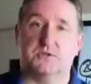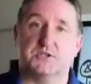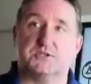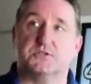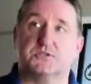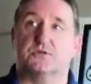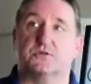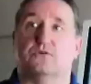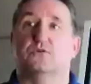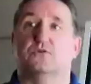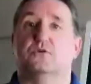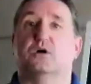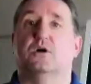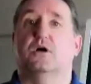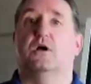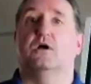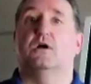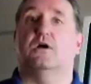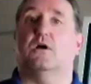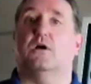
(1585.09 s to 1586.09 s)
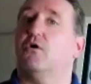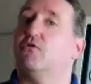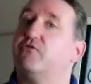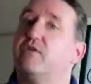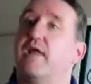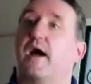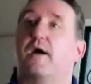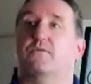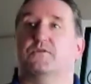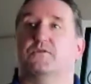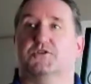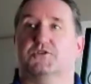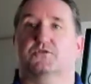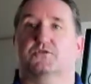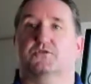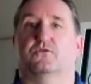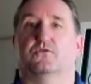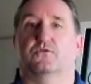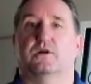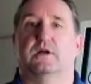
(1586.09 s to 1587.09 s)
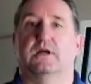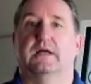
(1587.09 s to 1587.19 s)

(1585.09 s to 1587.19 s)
store, or flower store.